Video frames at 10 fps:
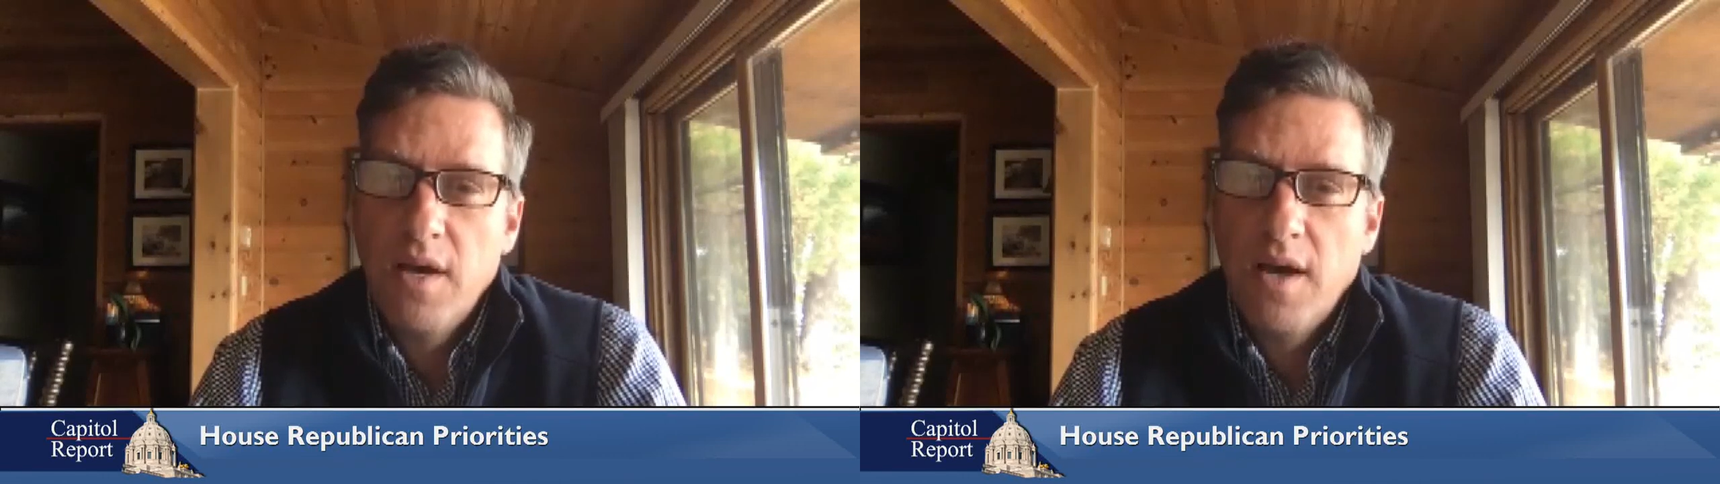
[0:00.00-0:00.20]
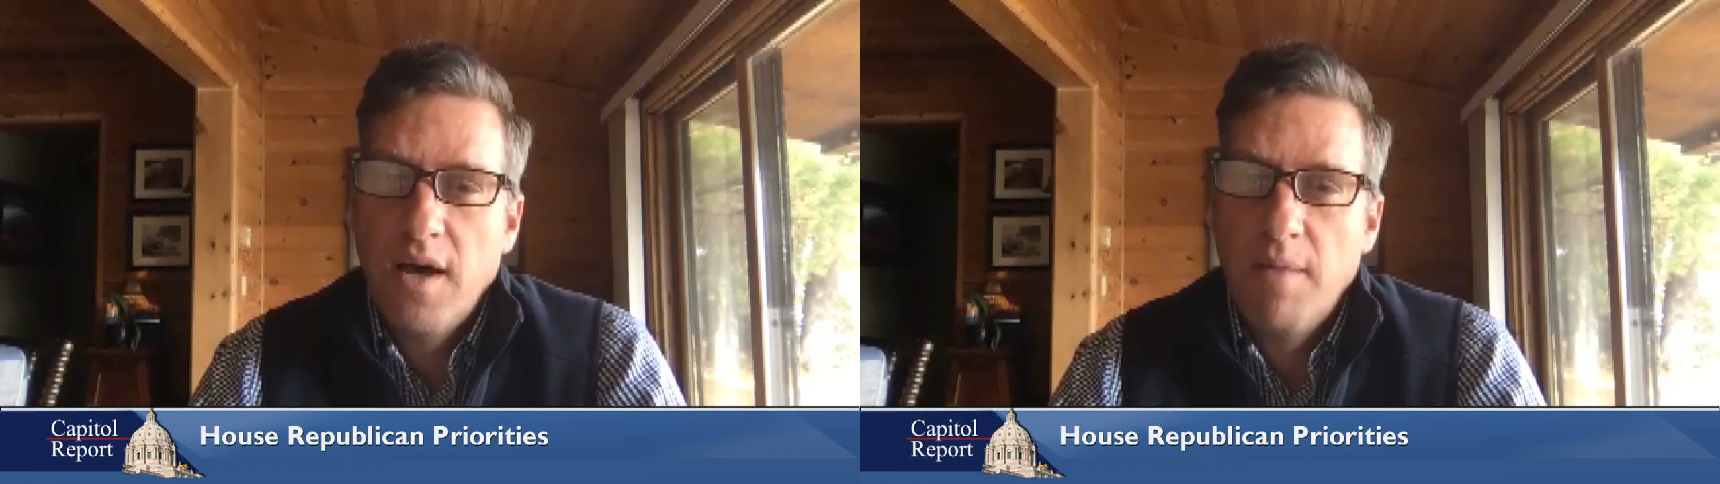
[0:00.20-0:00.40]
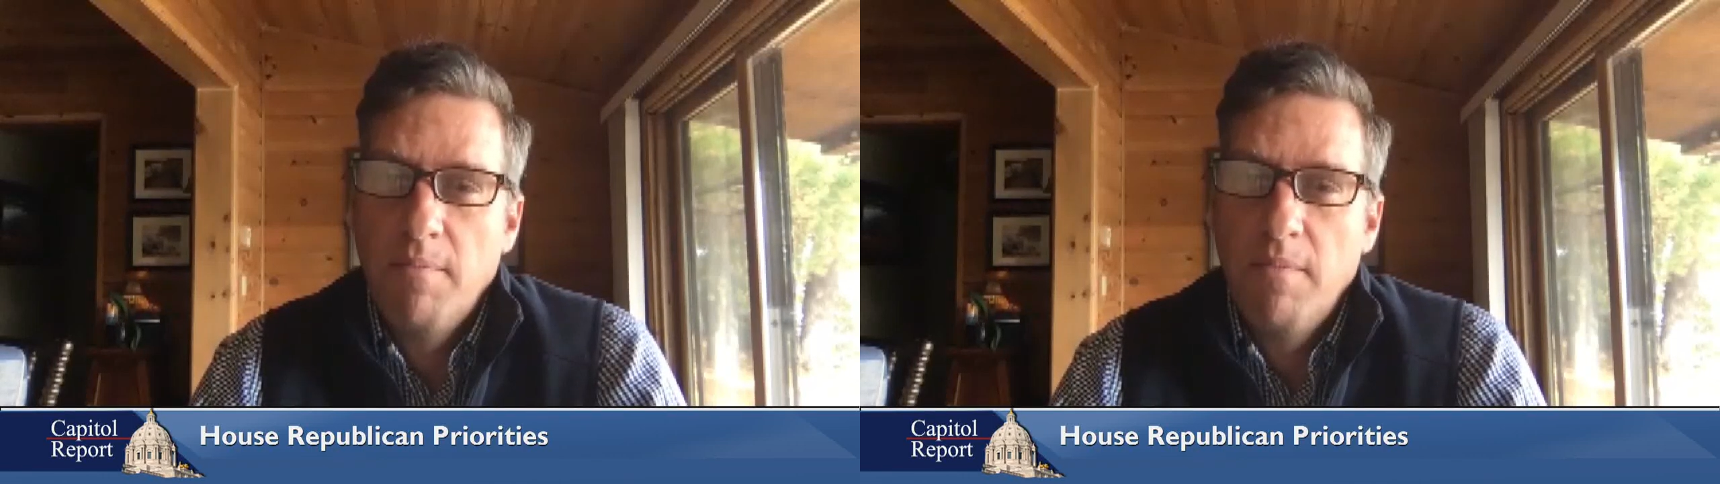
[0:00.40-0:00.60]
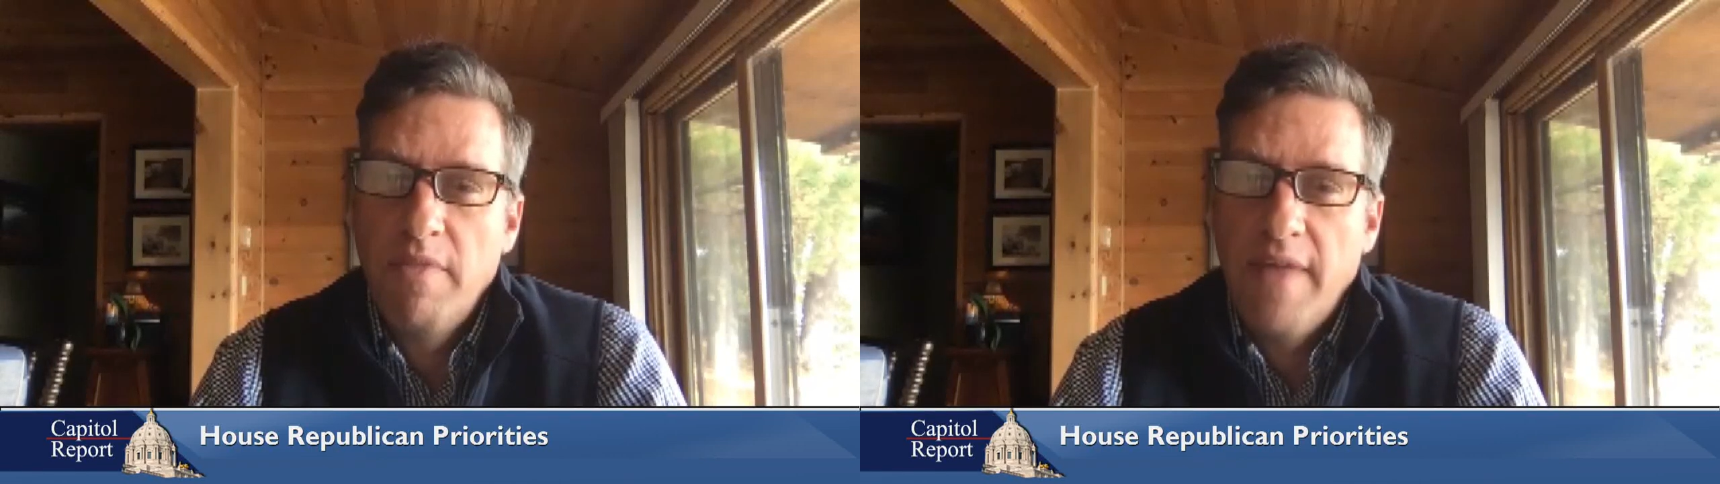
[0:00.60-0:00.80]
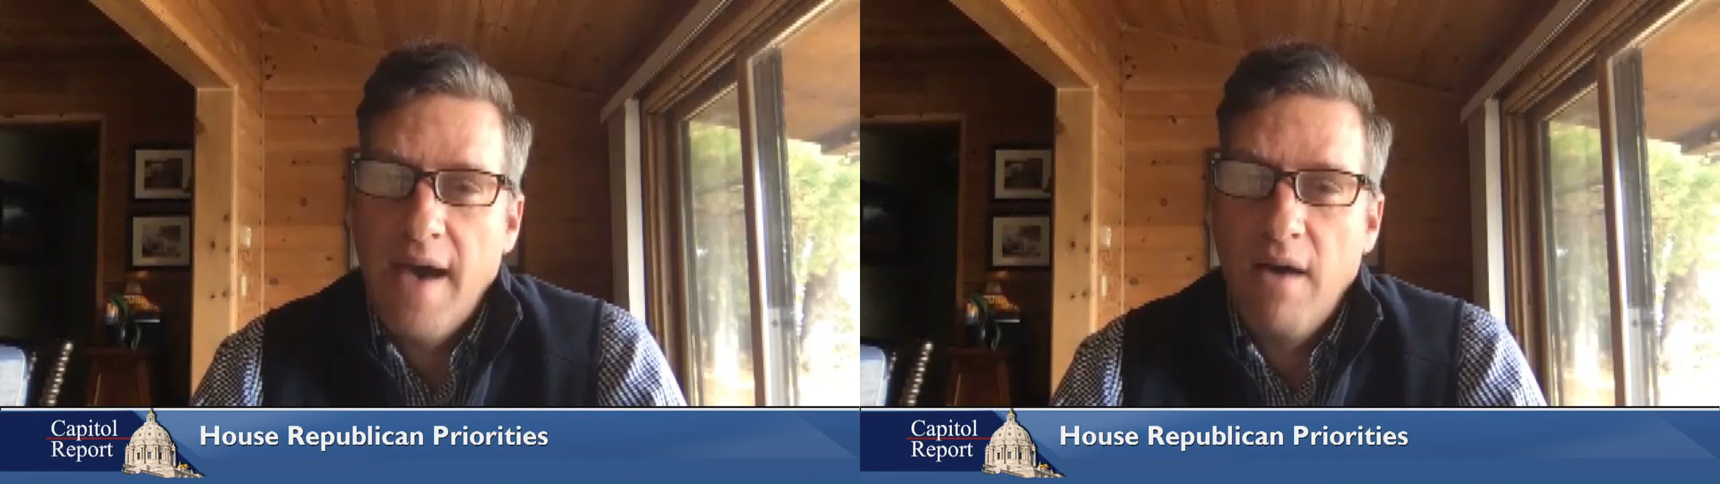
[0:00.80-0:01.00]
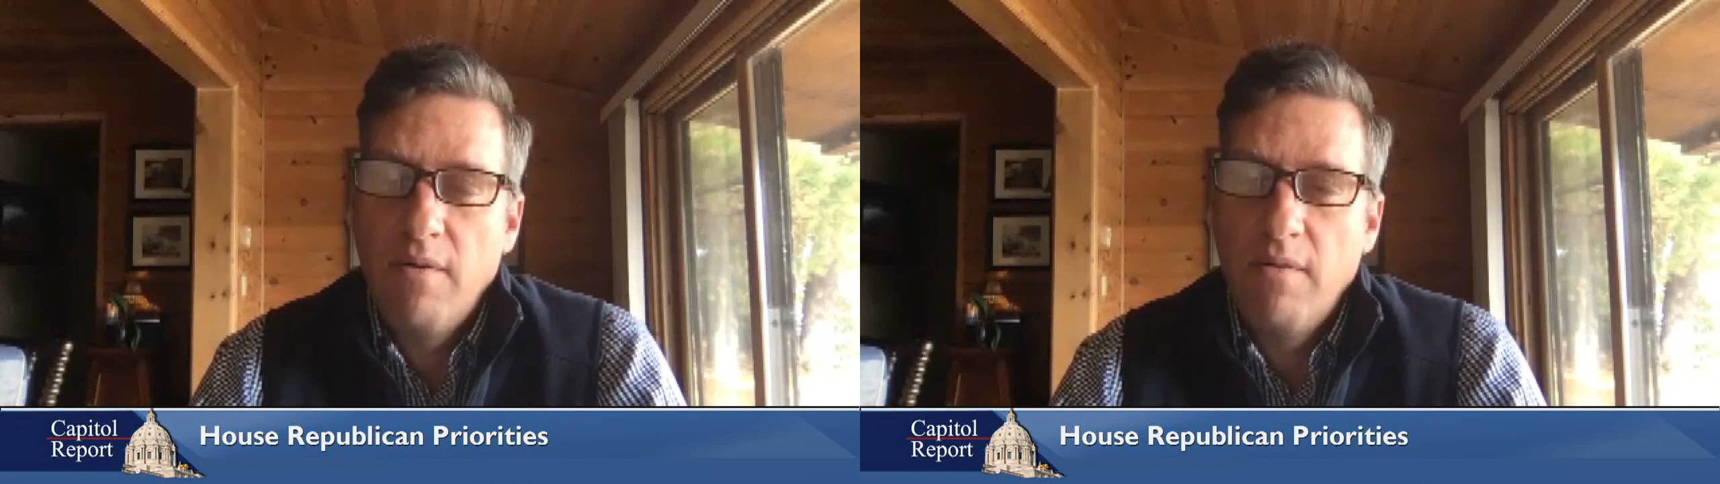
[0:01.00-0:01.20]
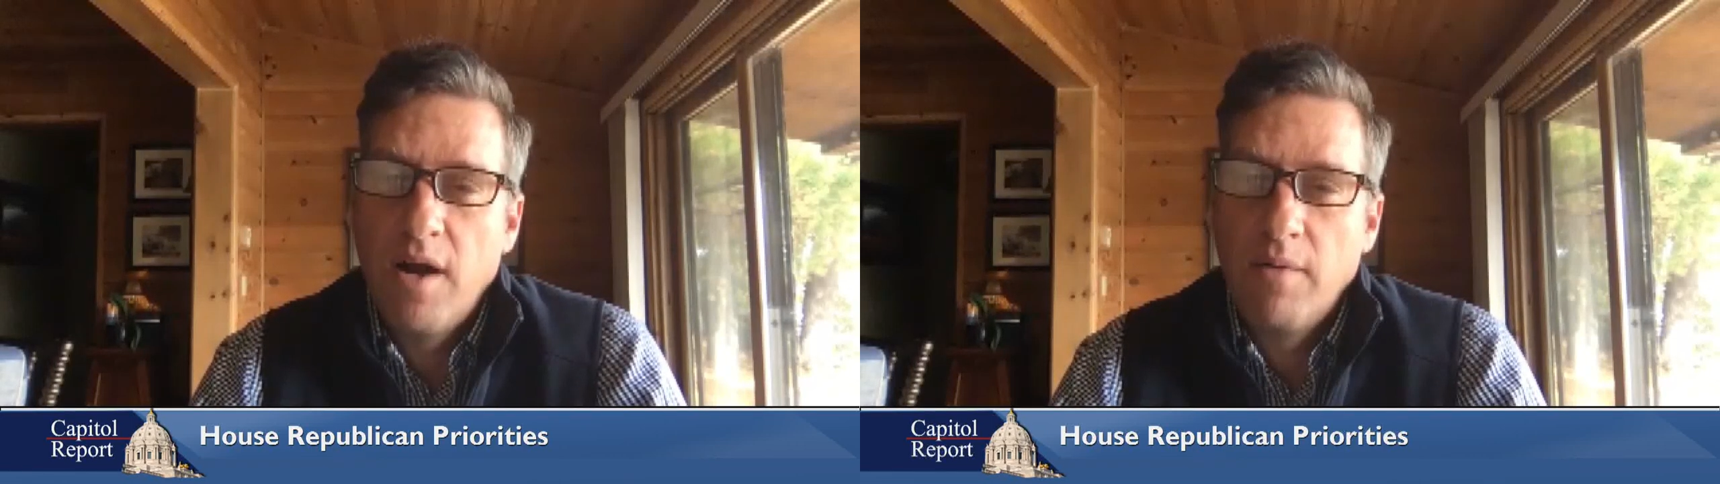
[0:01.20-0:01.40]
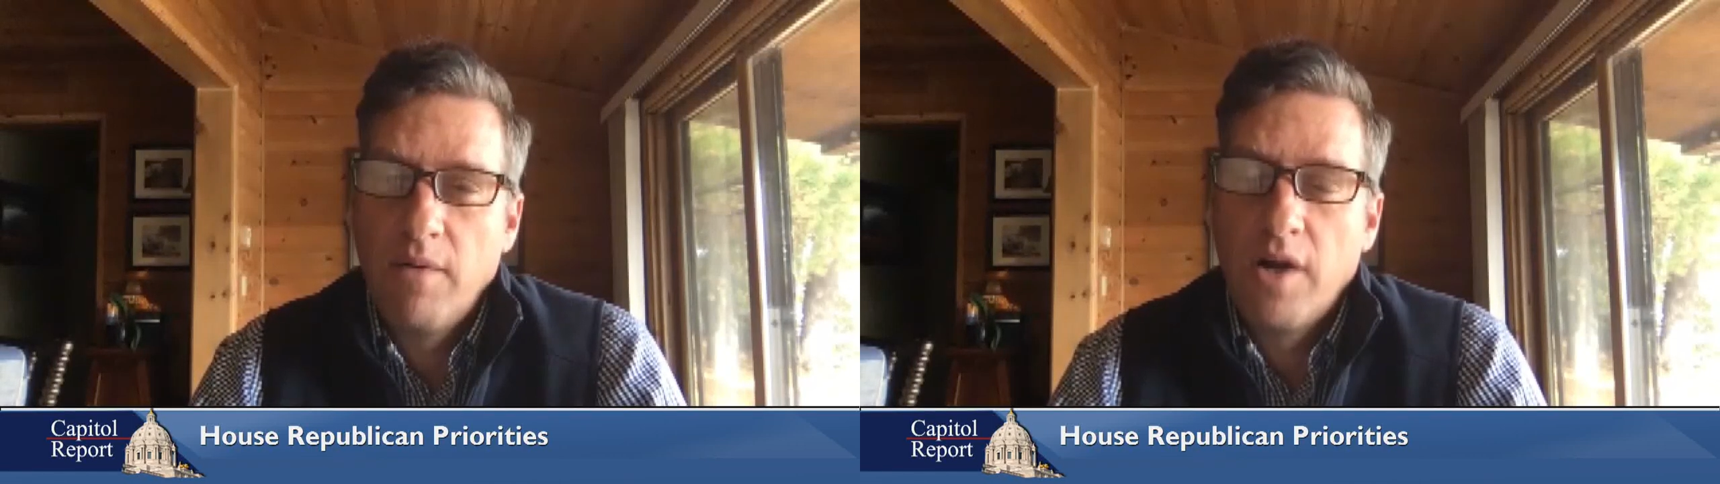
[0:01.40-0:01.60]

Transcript: Um, that our,